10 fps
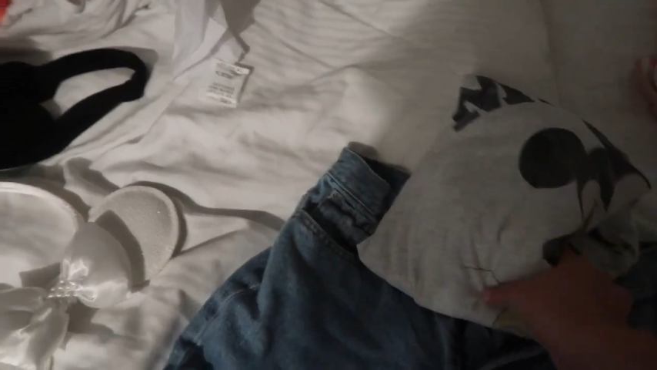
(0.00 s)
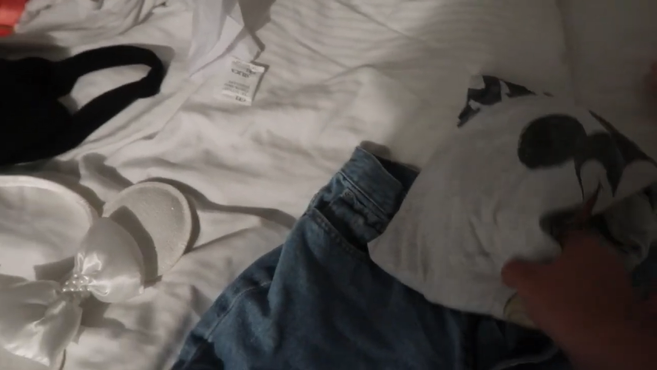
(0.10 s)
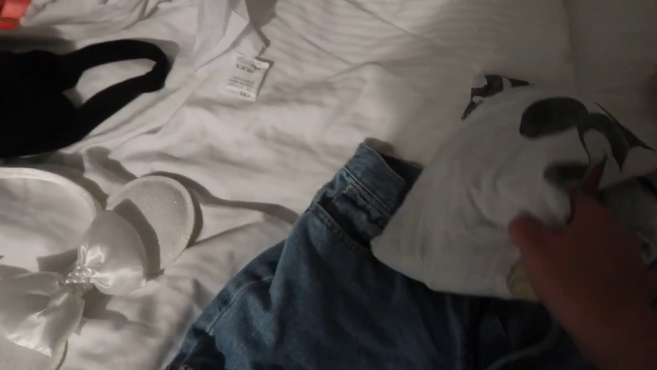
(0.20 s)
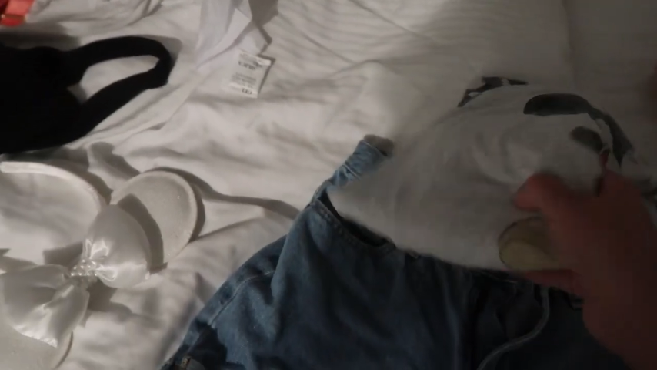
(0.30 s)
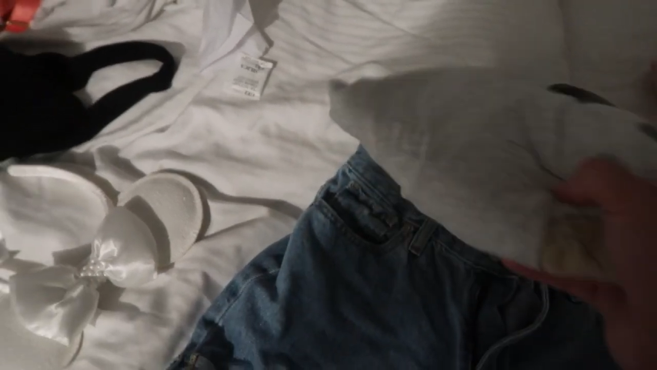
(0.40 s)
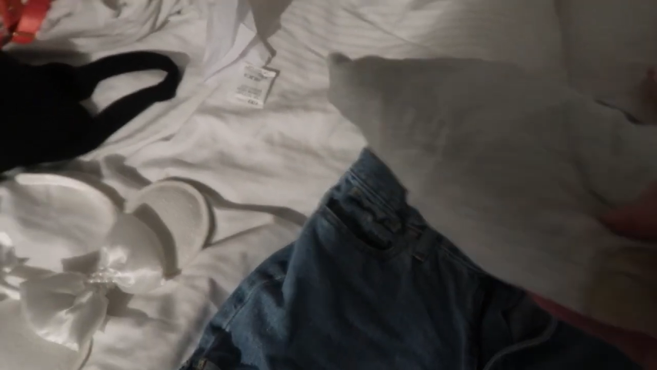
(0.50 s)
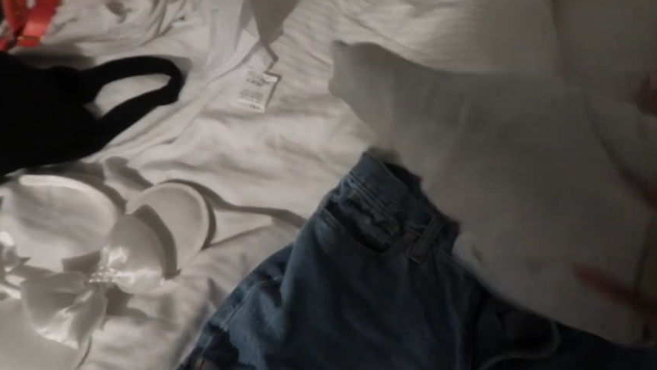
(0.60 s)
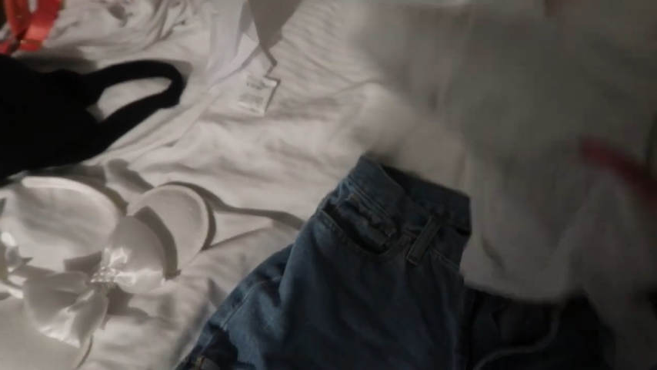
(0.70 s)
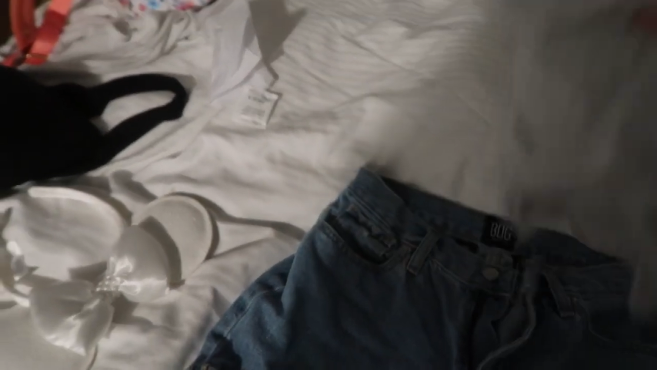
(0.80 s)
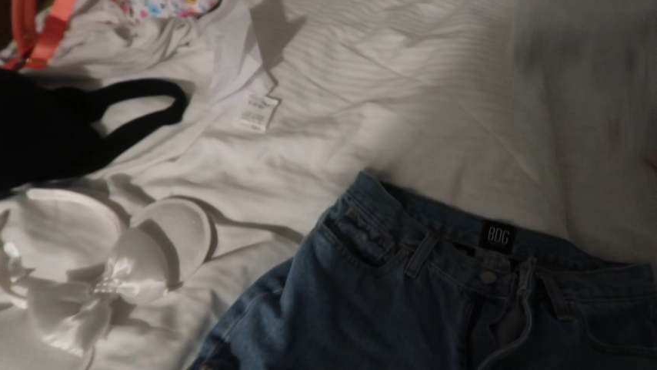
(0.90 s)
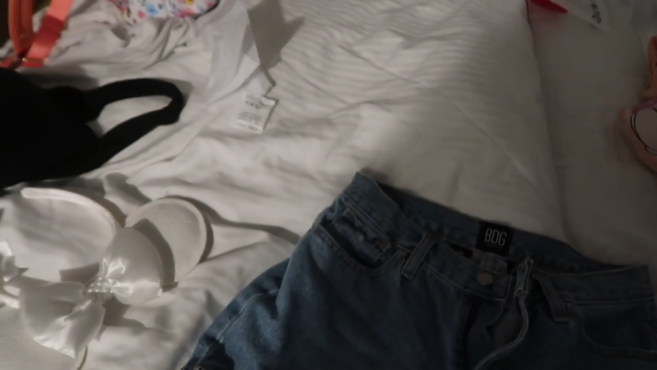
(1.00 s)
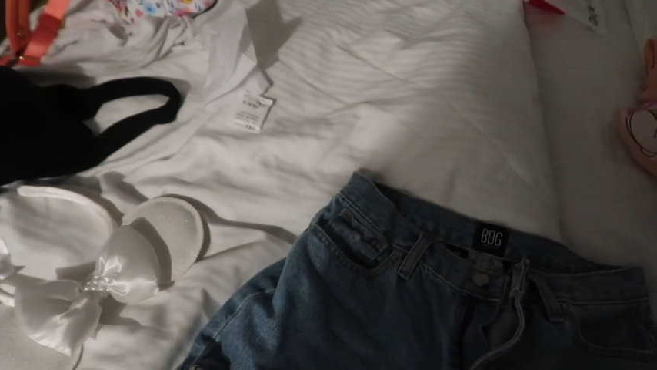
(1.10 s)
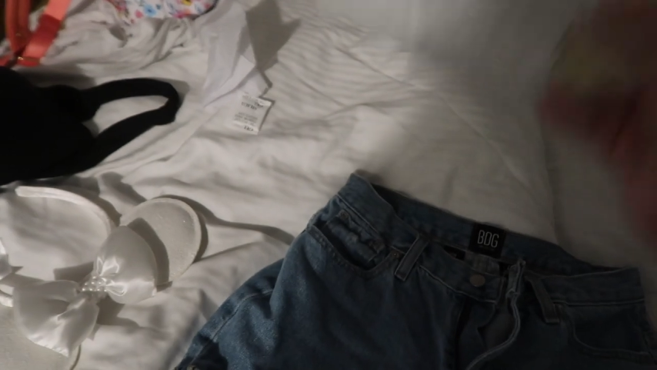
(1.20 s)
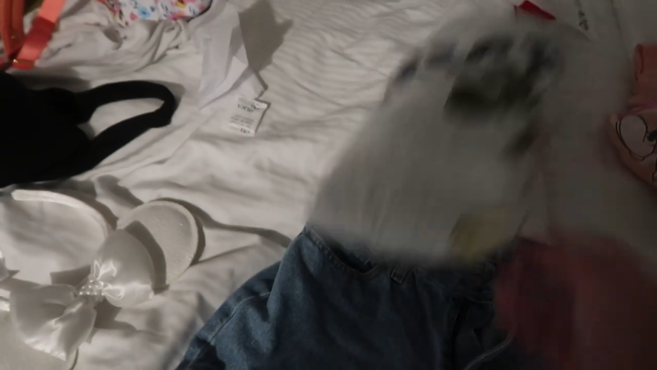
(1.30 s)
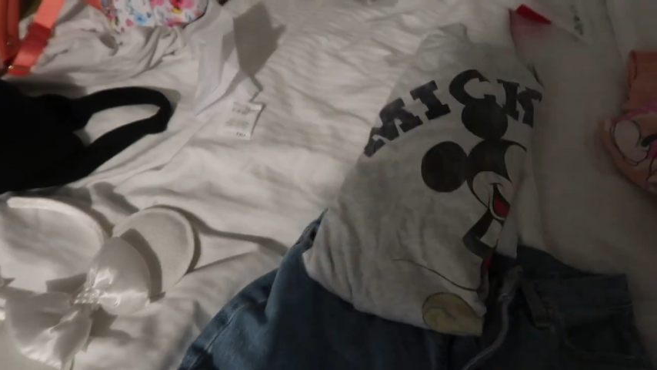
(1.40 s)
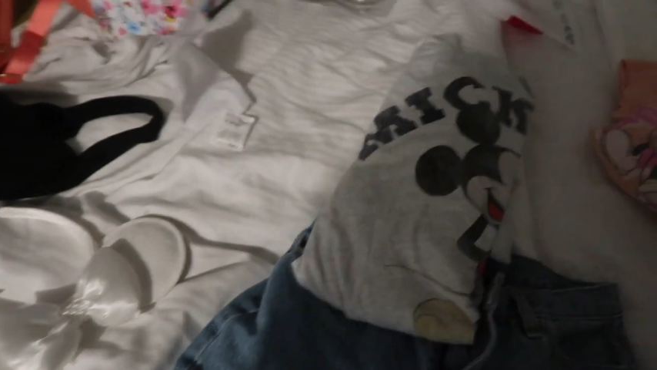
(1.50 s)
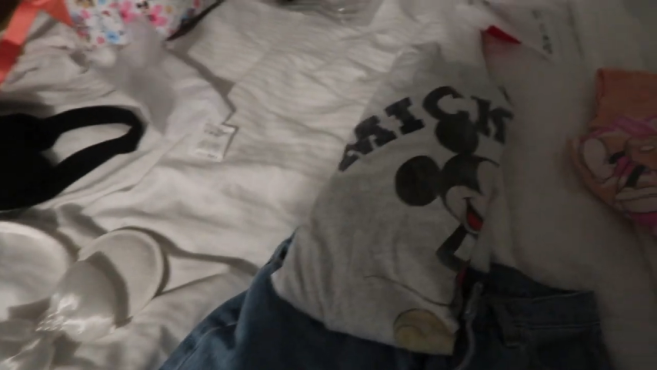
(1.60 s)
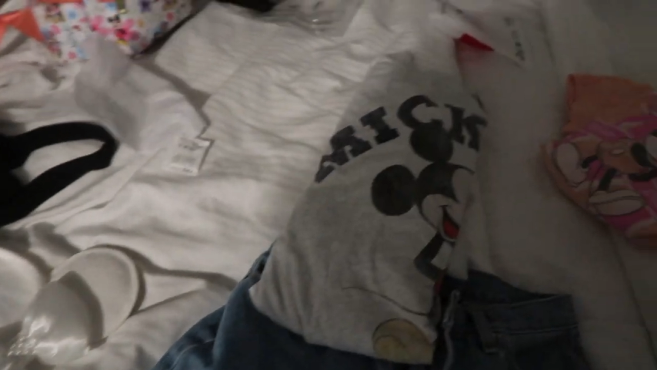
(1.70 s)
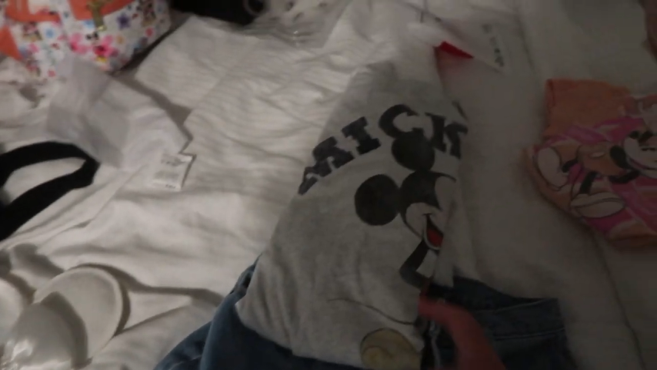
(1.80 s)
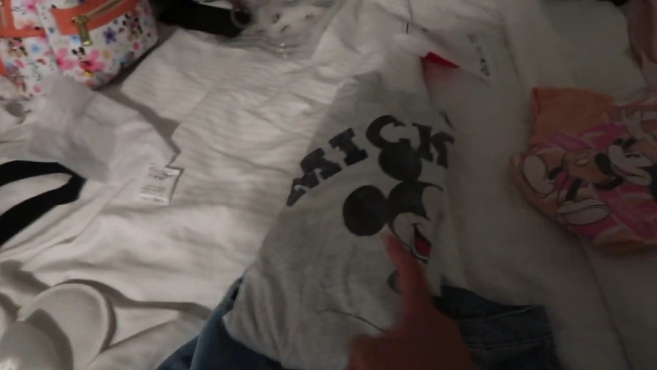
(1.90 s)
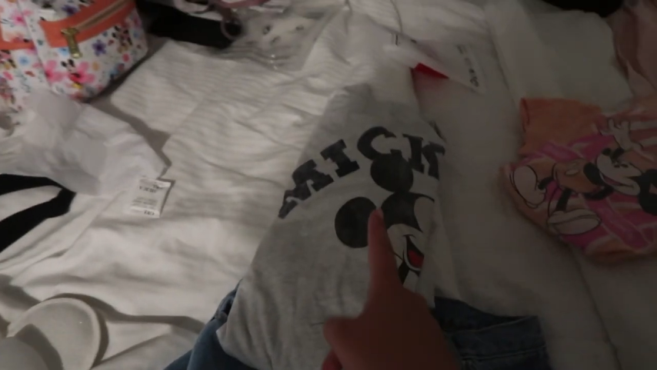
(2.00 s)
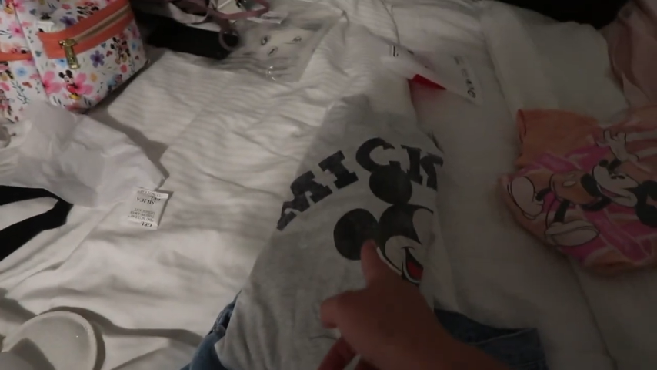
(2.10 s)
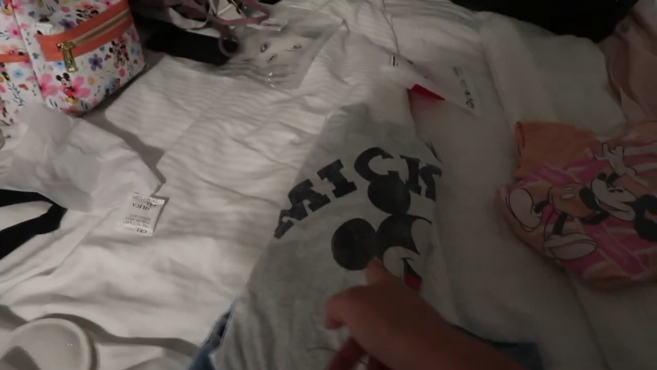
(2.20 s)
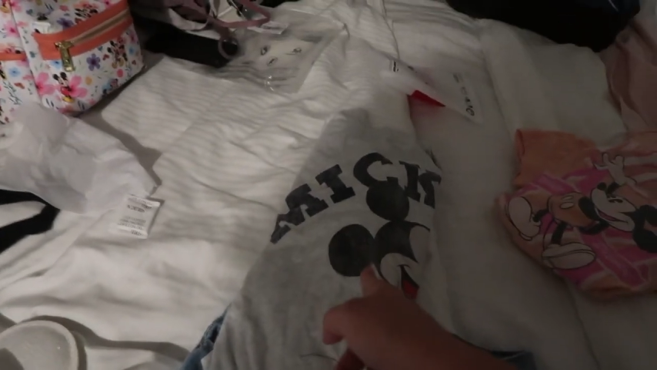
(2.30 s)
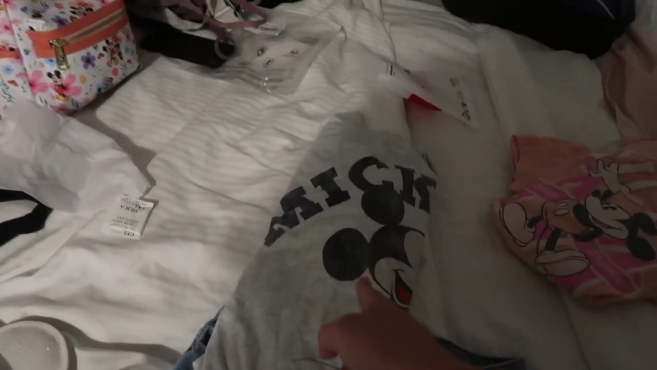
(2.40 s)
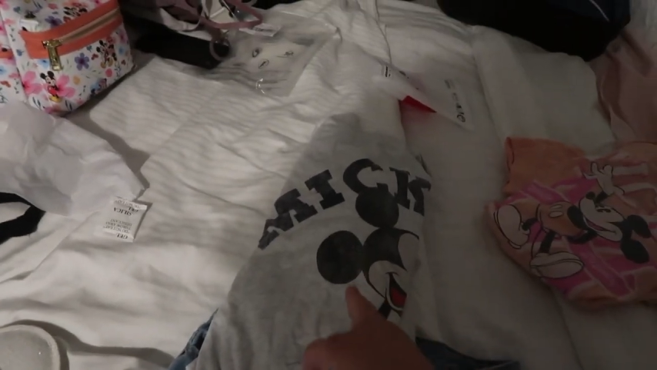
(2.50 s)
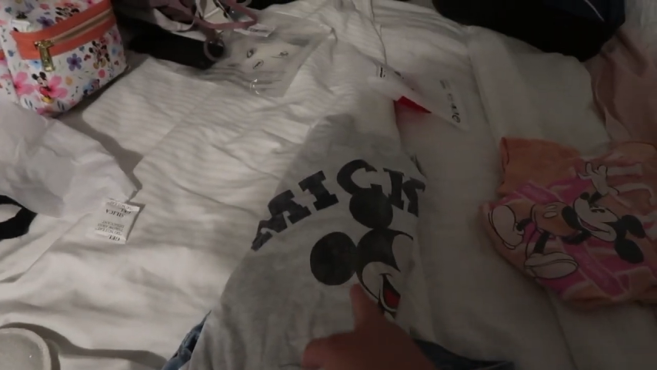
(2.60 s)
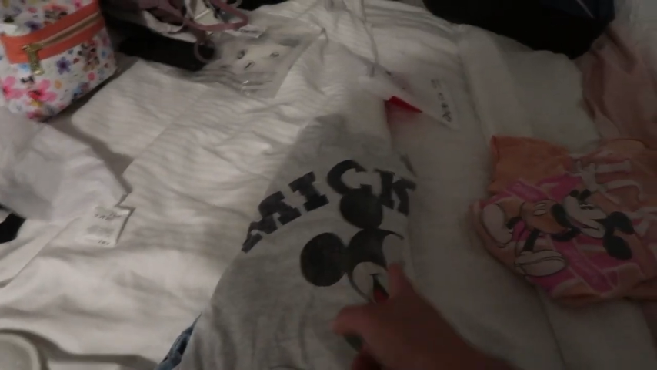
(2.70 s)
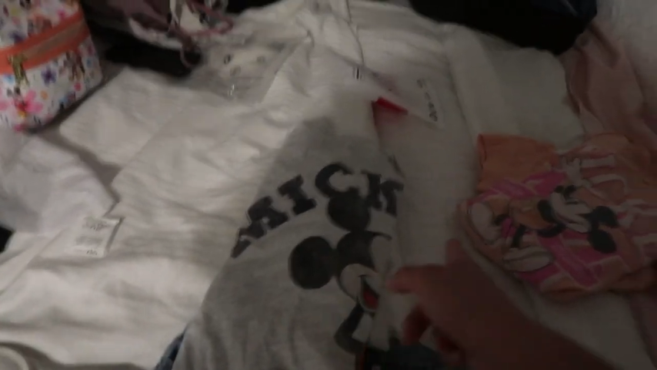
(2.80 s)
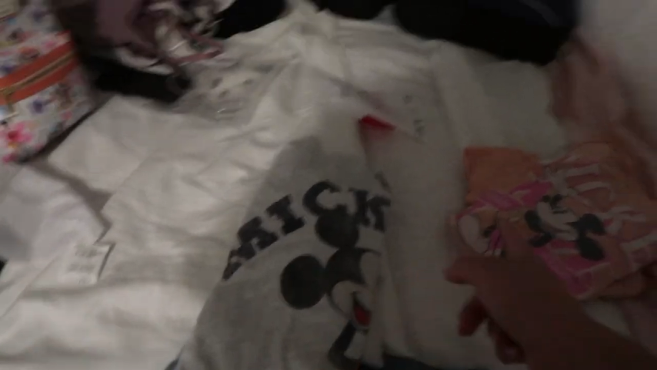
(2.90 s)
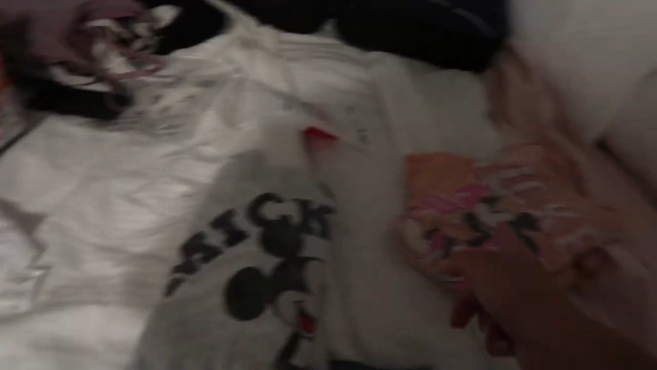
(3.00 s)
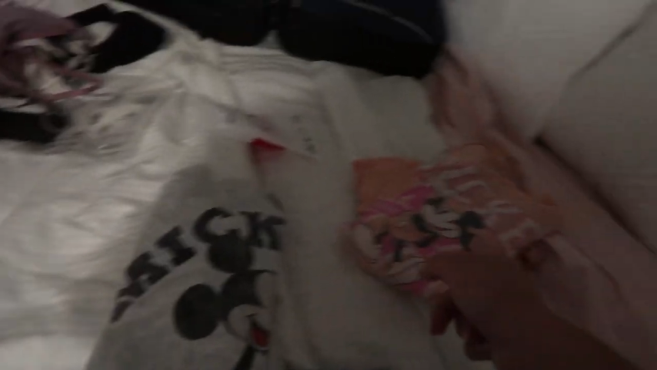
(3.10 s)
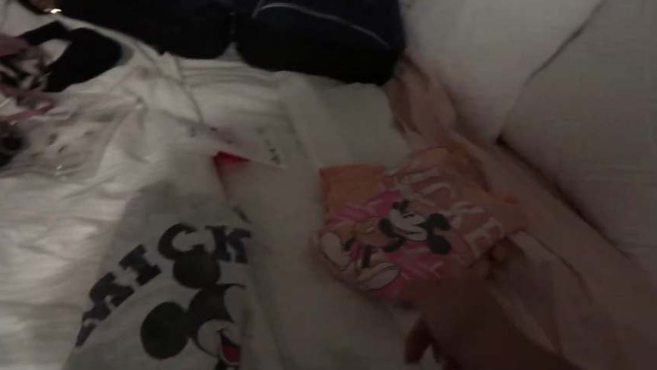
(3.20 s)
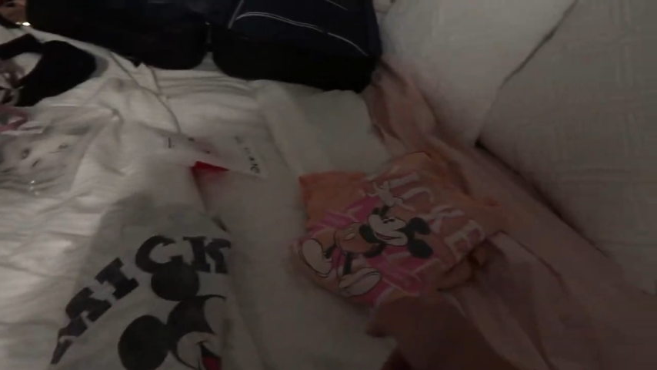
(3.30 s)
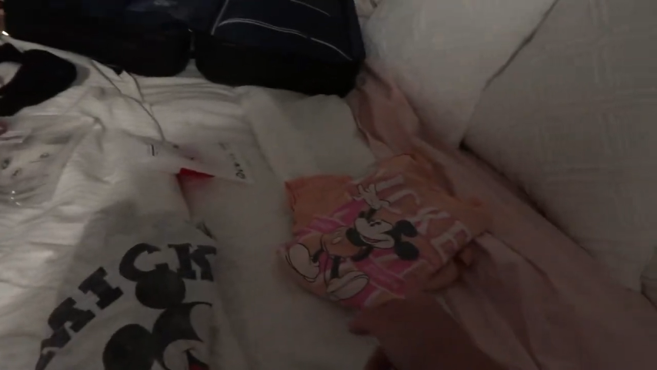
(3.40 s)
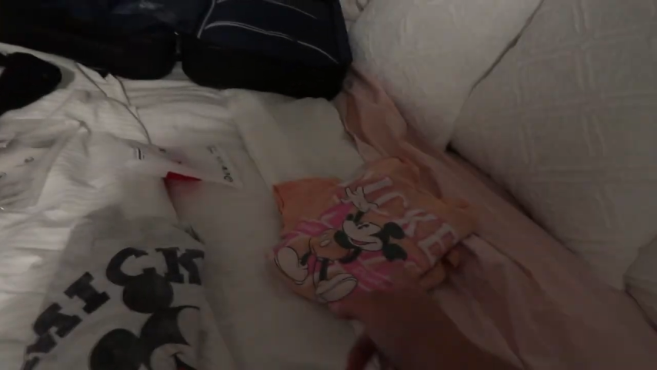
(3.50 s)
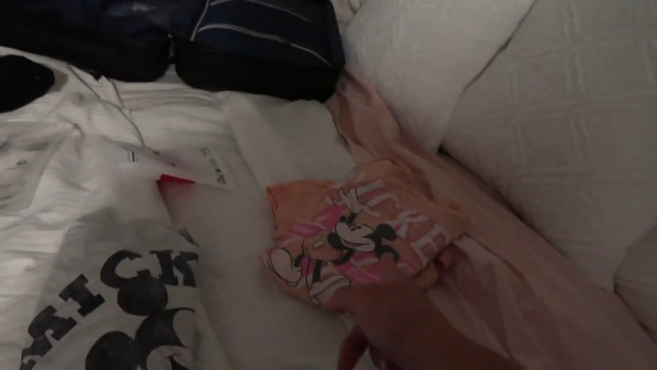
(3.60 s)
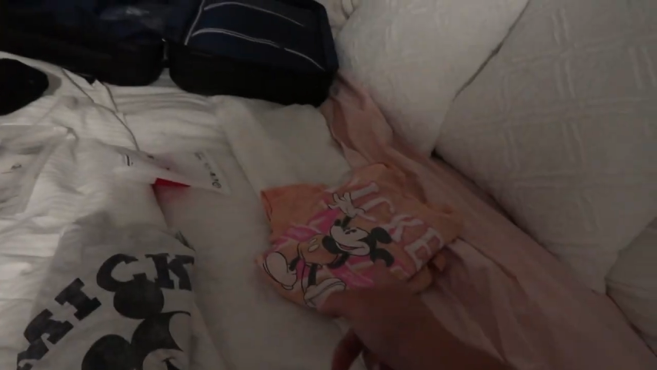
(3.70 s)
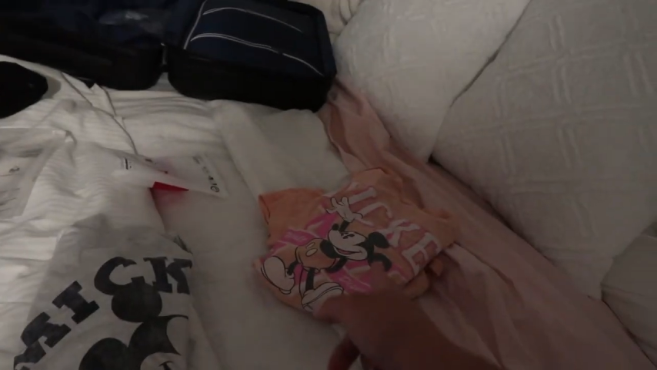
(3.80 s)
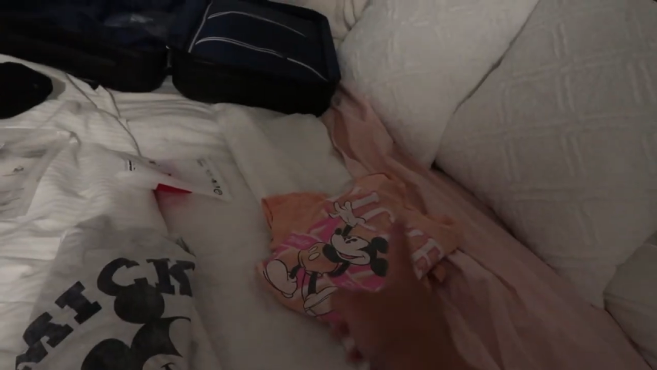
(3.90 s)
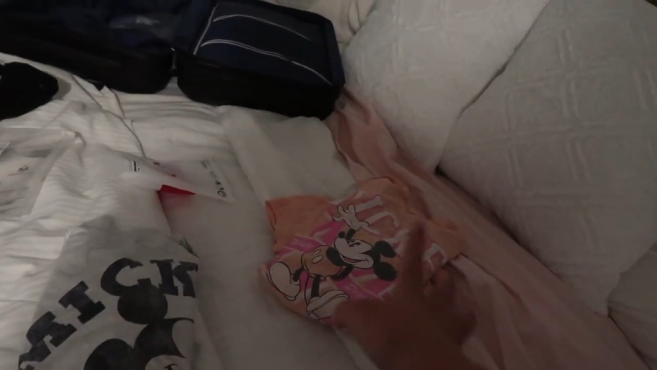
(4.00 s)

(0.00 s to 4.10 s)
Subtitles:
(no speaker visible)